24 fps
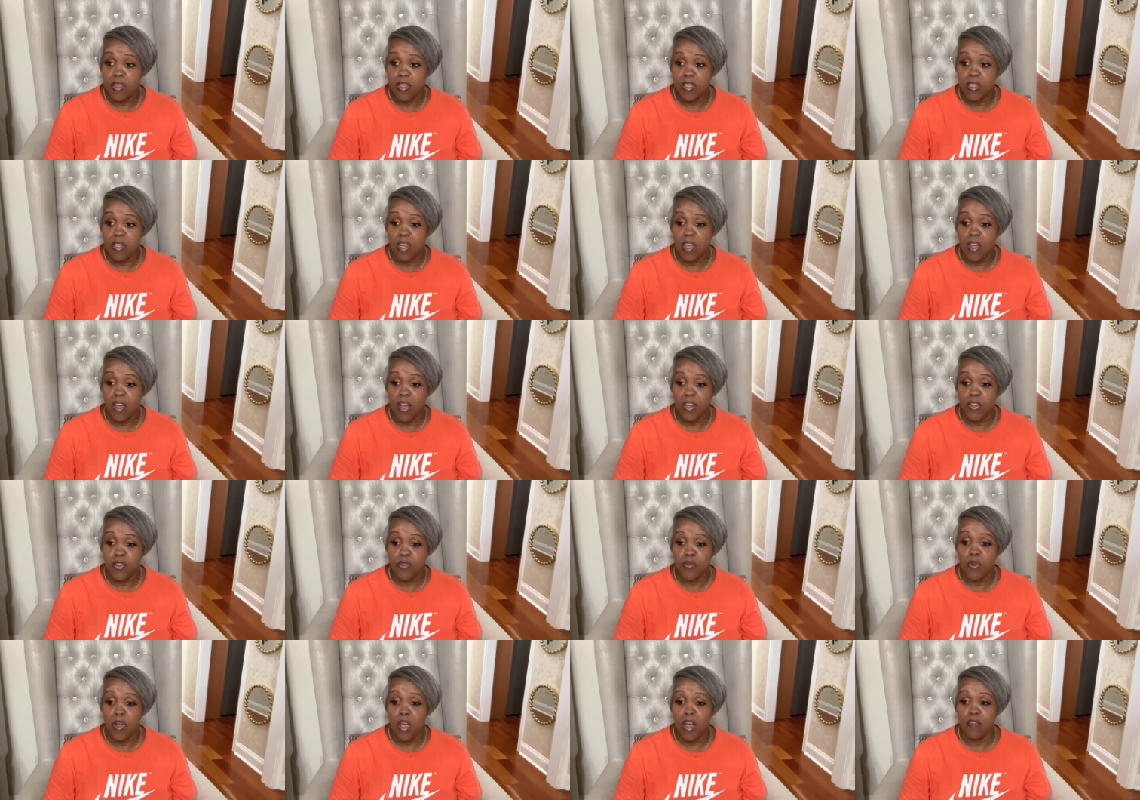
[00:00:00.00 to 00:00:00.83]
Now I
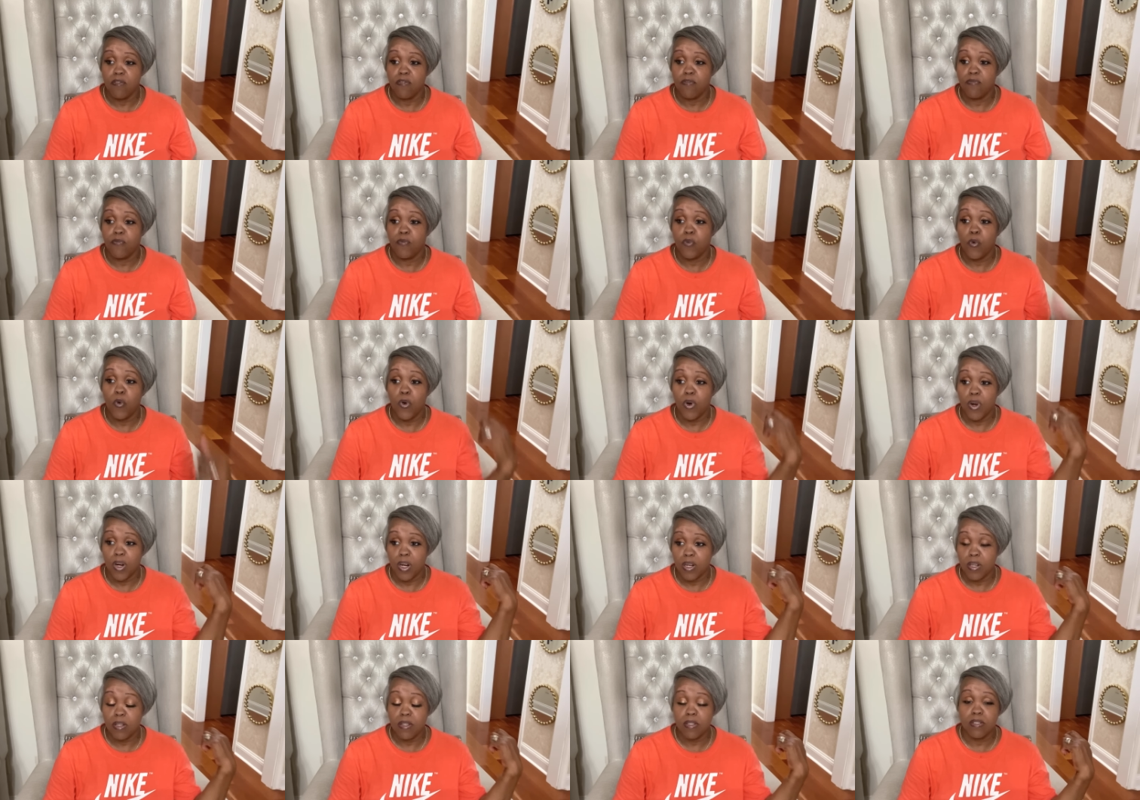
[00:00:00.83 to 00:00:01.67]
do have
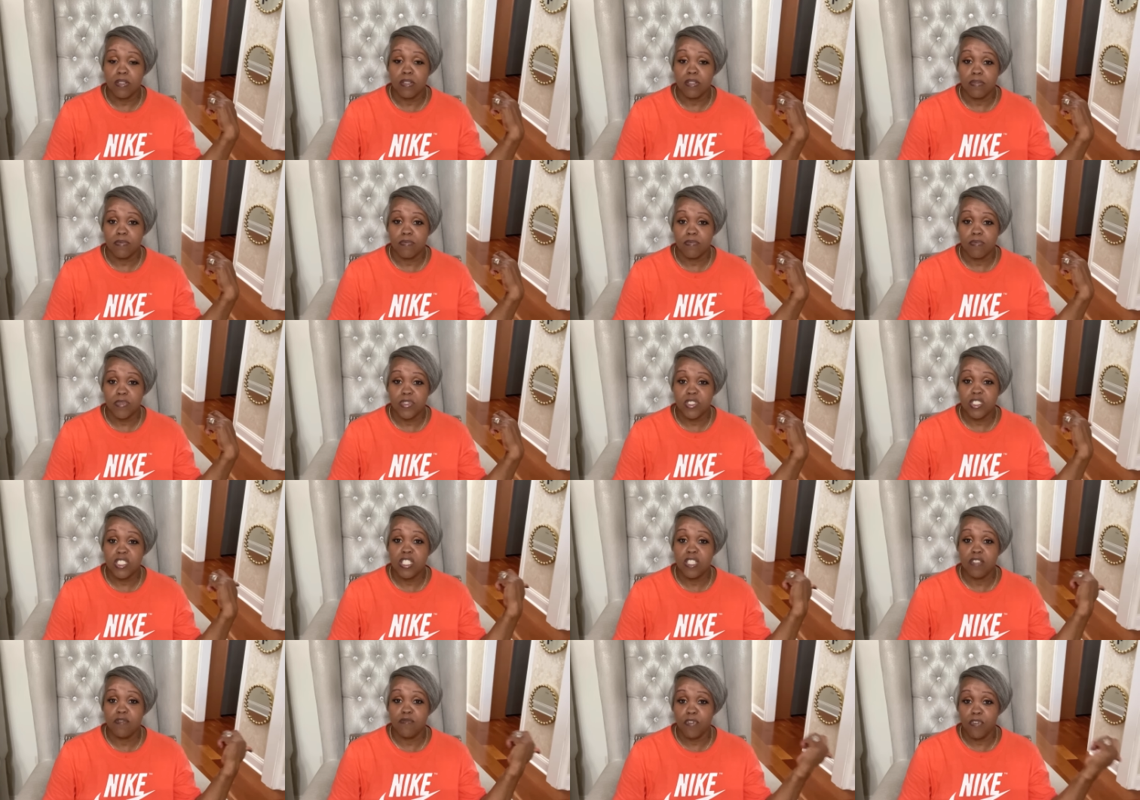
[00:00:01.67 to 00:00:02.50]
four,
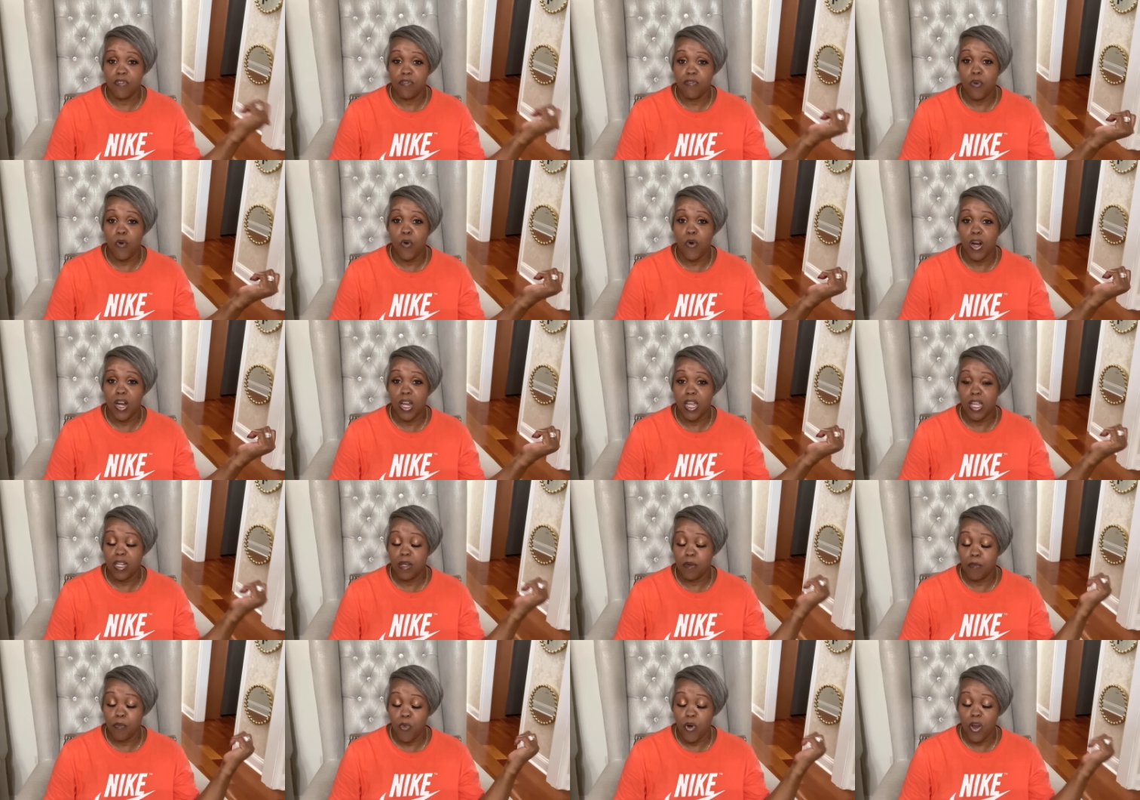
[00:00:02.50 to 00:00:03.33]
seating for four in
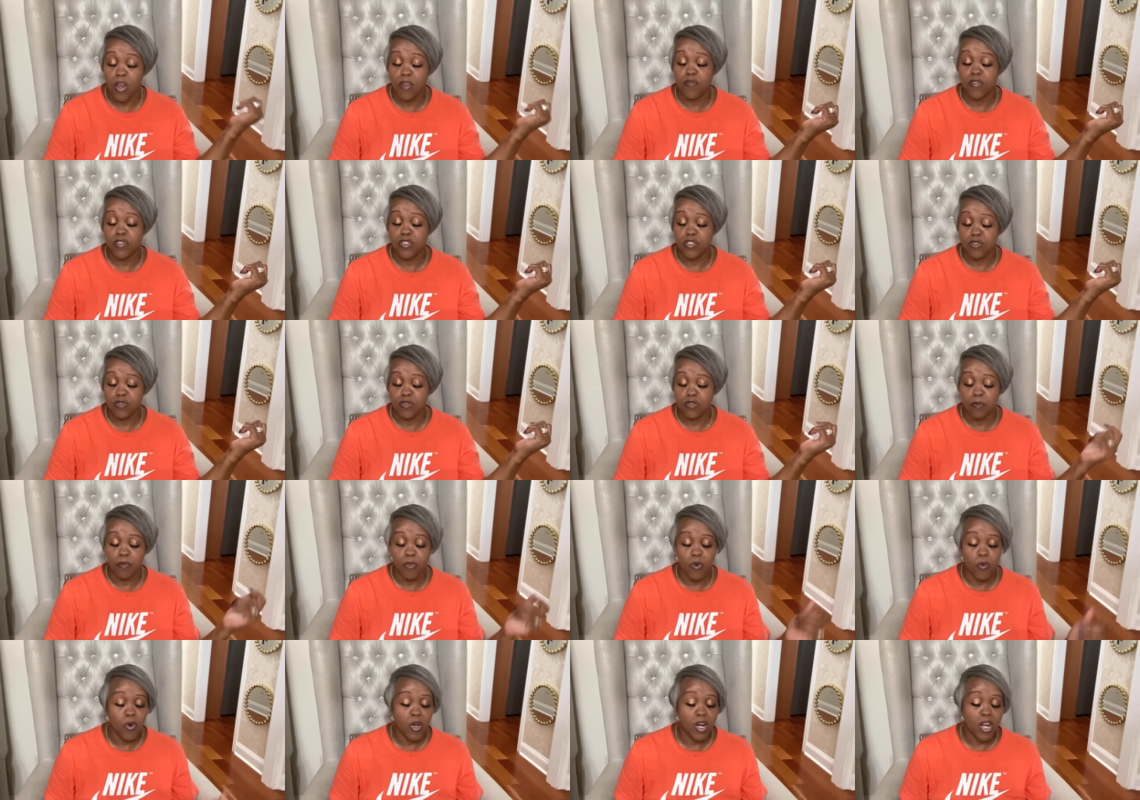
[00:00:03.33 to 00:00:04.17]
the breakfast nook,
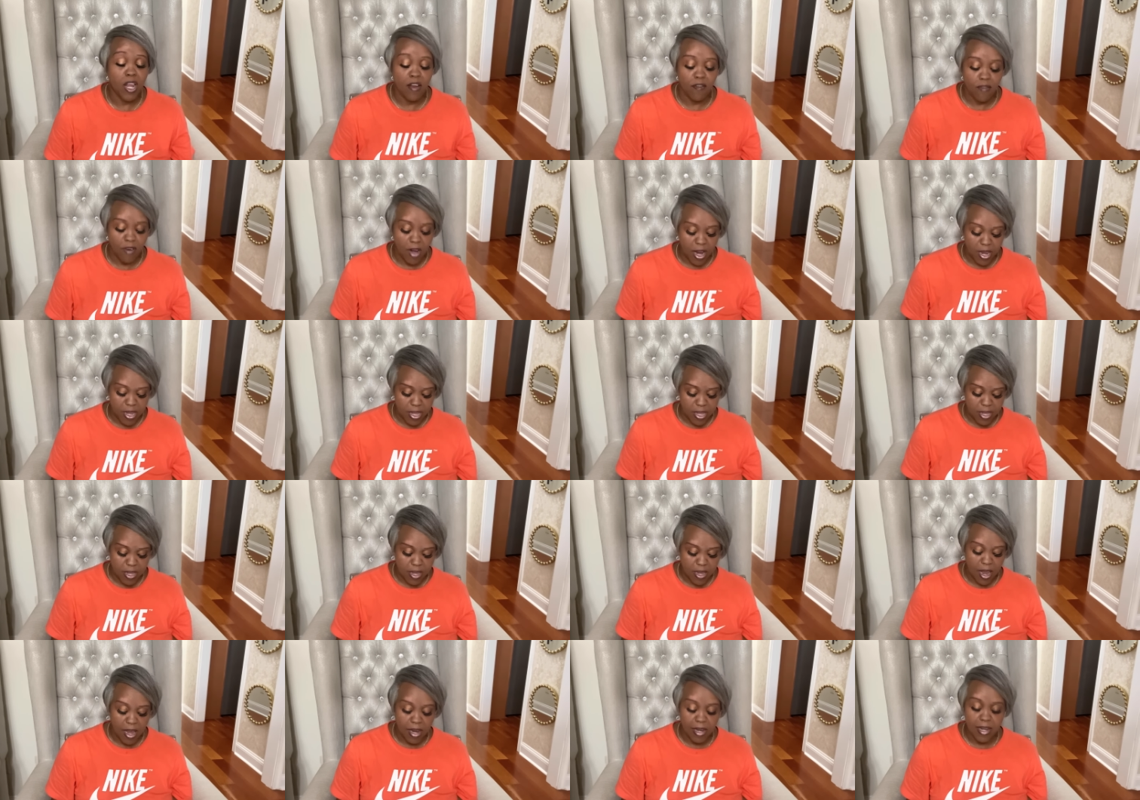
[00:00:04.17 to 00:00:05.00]
but whatever I
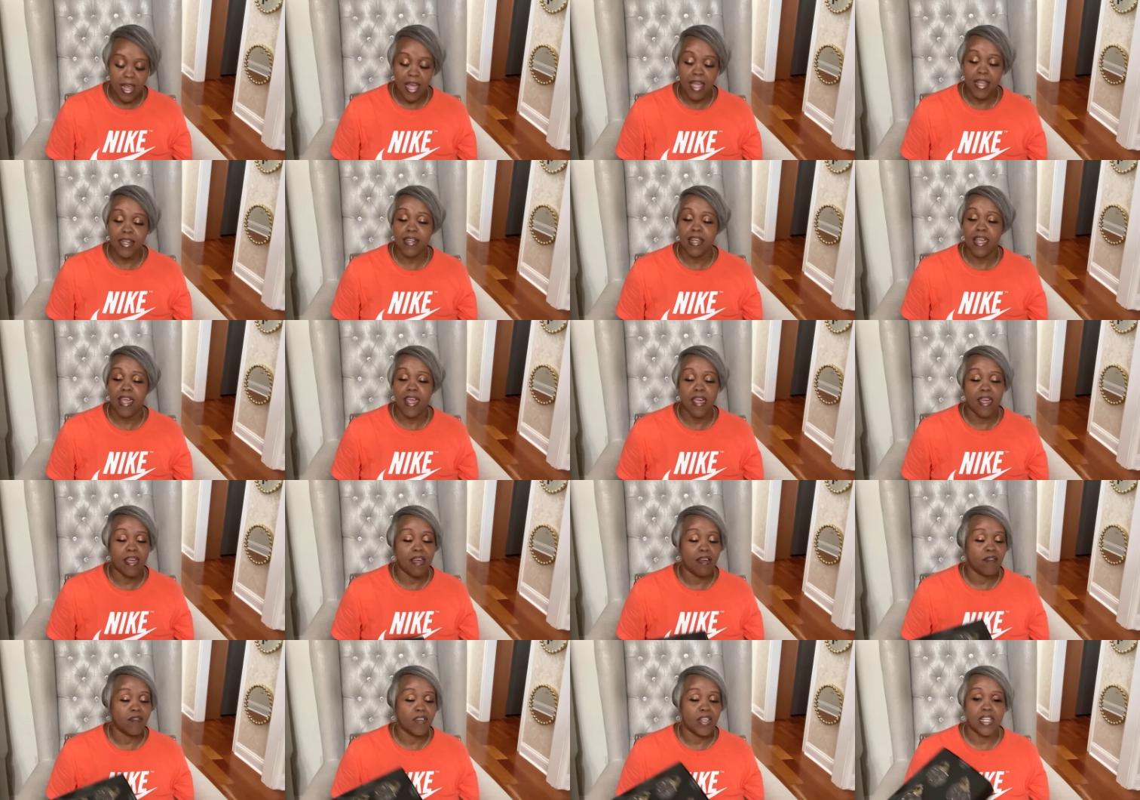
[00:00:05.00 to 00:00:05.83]
get, I like to
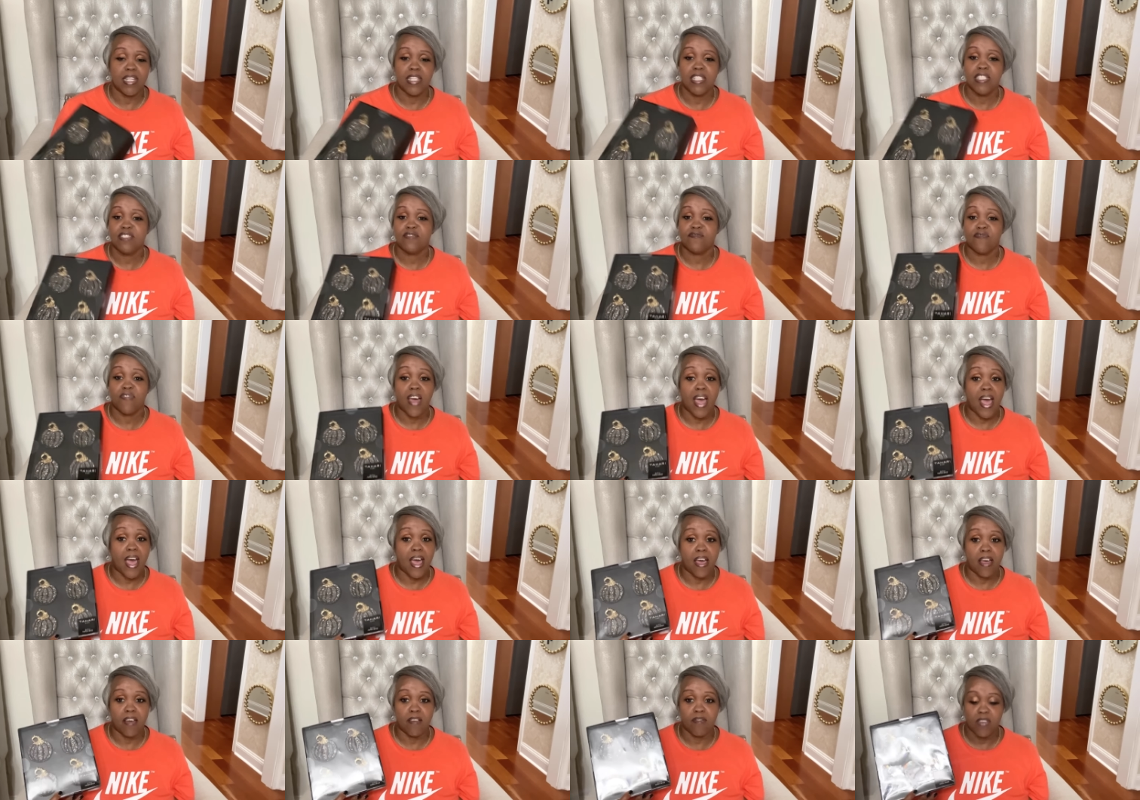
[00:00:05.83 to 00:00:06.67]
have at least
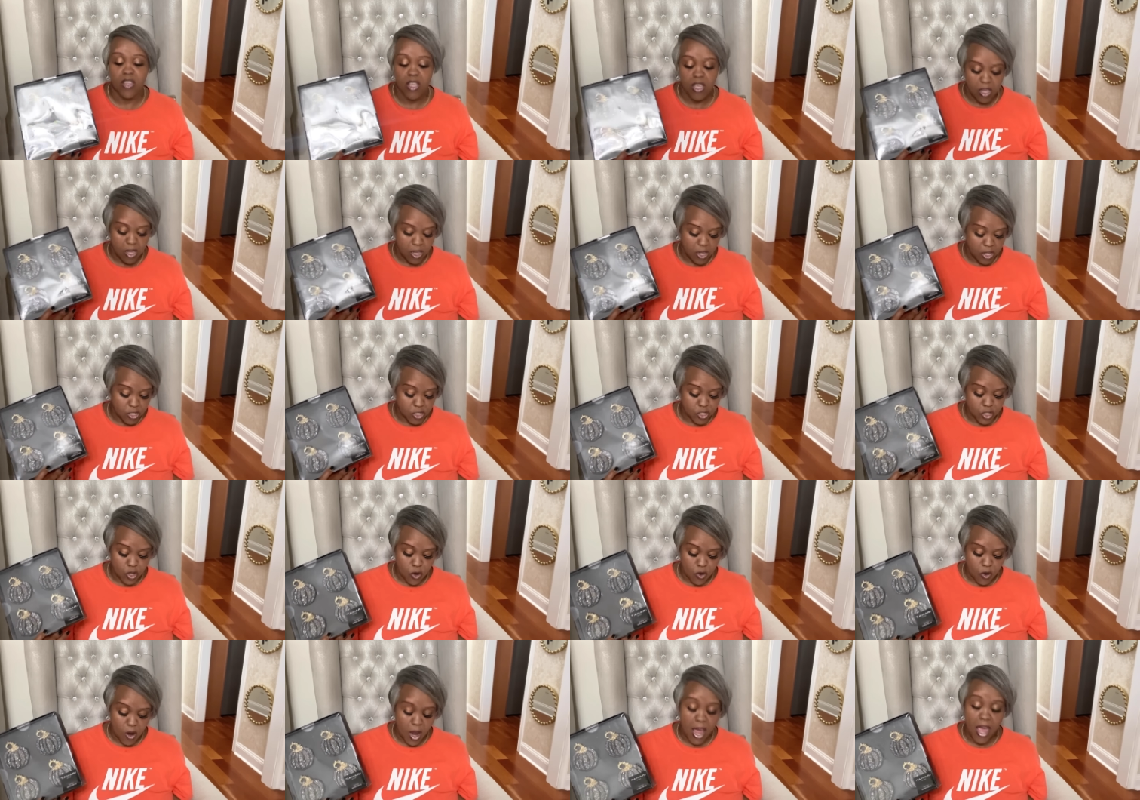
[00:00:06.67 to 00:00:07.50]
five.
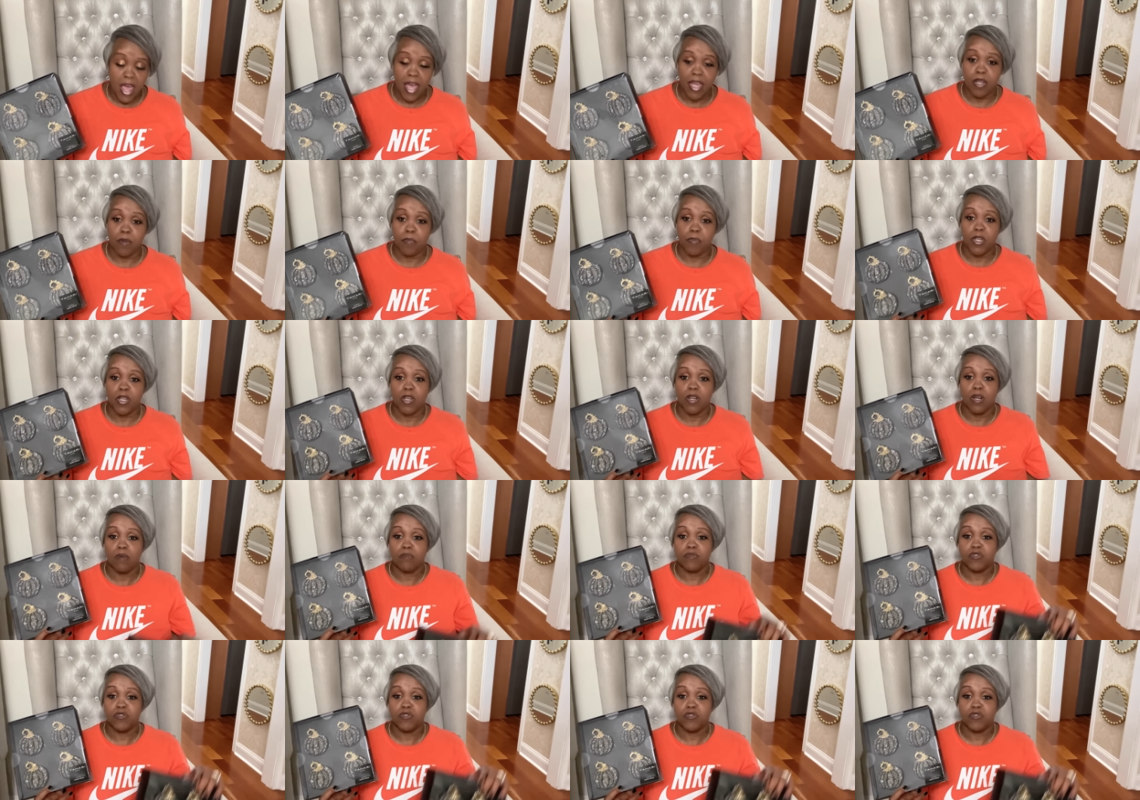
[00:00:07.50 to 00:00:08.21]
So I had to pick up